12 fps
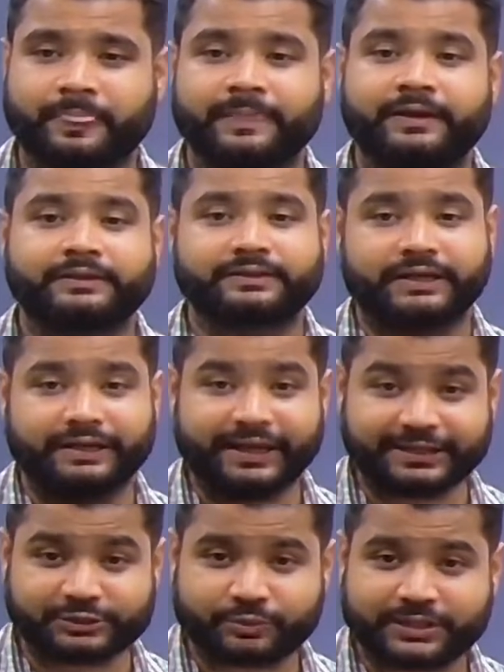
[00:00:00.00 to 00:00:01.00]
The
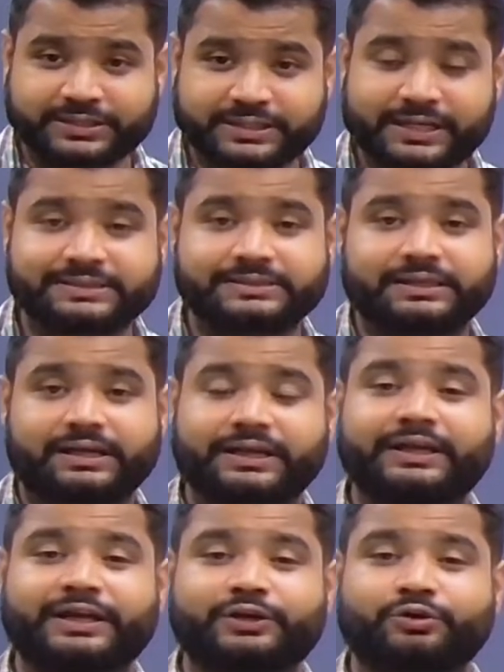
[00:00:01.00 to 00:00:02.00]
next question, as
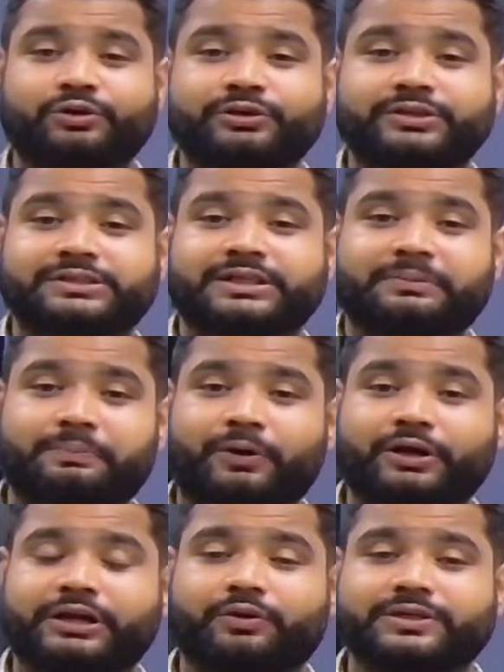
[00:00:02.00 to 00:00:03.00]
again I told you, is an
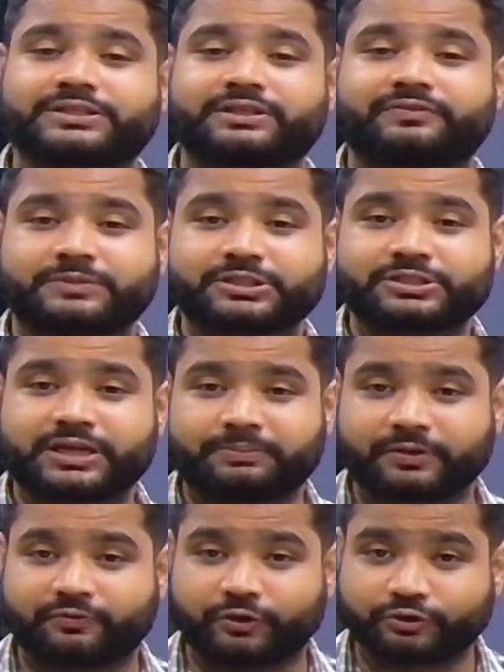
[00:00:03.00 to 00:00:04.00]
important question from this
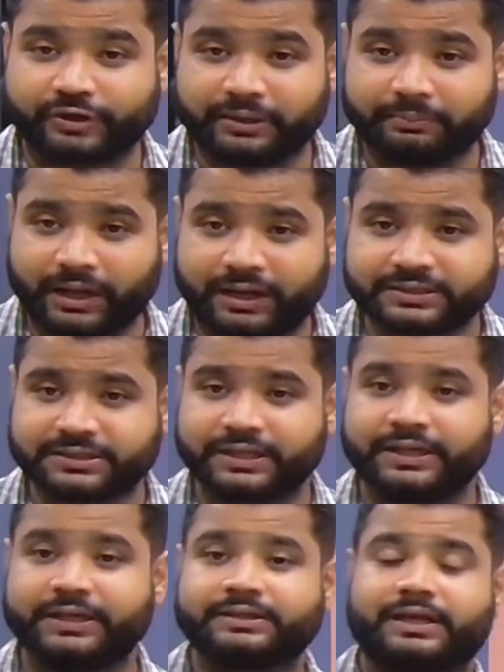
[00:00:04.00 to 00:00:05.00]
chapter for 3 marks.
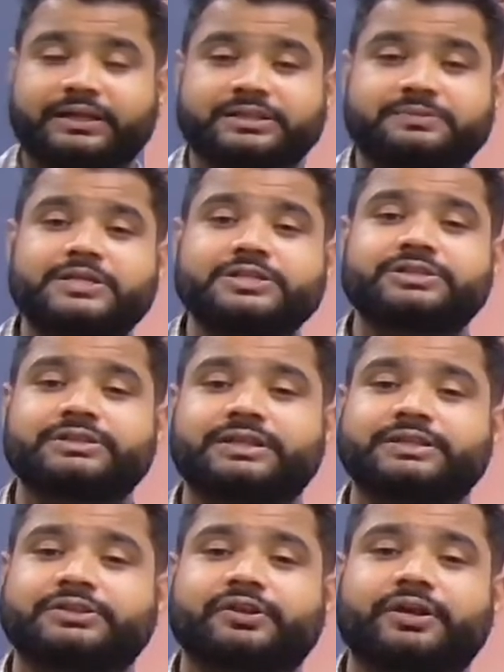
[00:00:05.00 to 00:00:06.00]
That is, mention
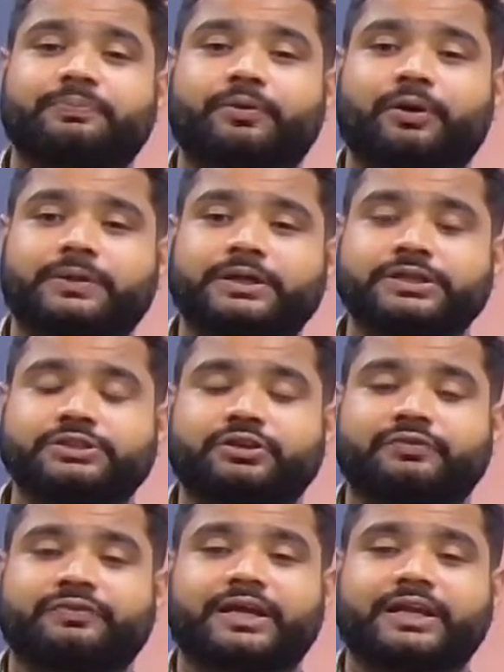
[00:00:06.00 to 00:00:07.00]
any 3 properties
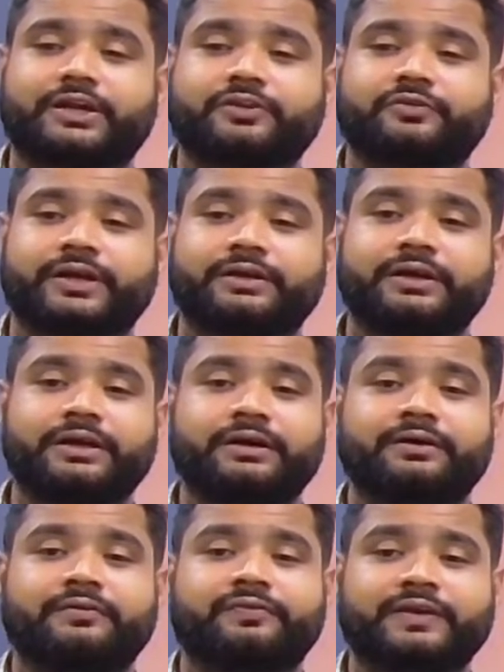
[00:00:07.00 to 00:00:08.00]
of electric
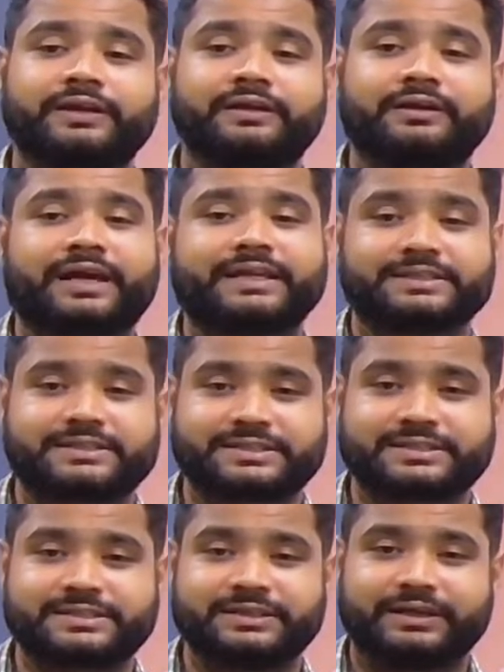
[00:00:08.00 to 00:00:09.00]
field
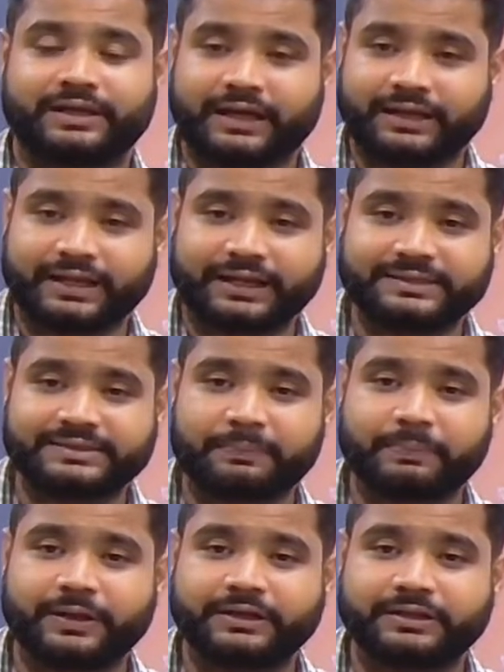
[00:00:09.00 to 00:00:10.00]
lines. And that has
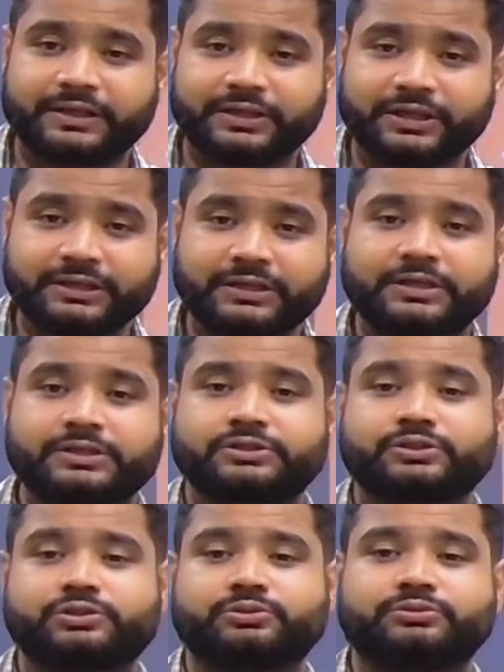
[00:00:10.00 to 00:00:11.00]
appeared in the year
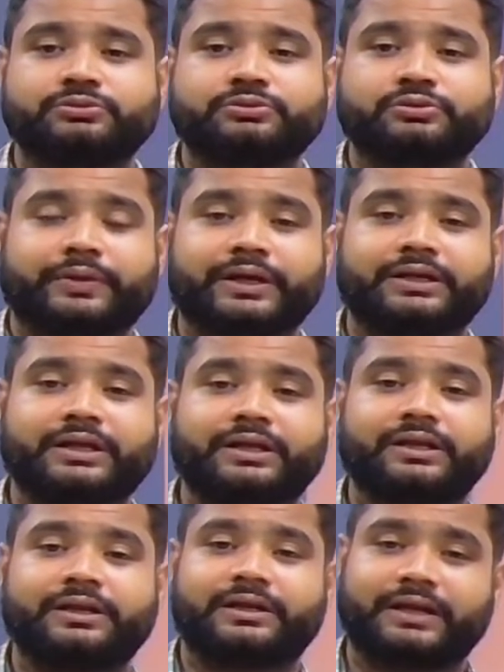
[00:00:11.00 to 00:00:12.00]
June
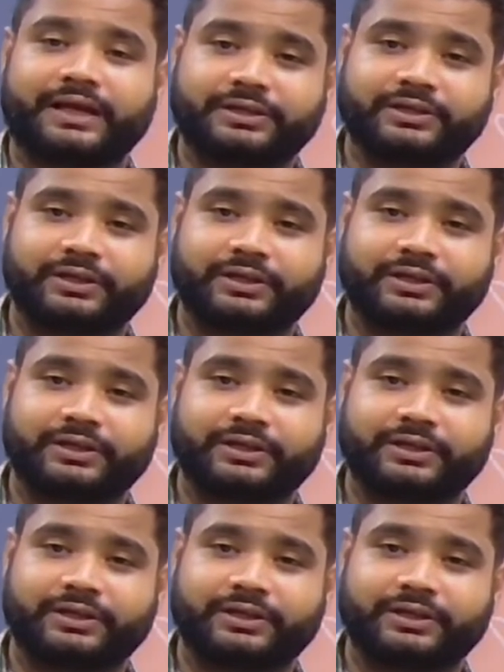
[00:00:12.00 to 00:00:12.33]
2019.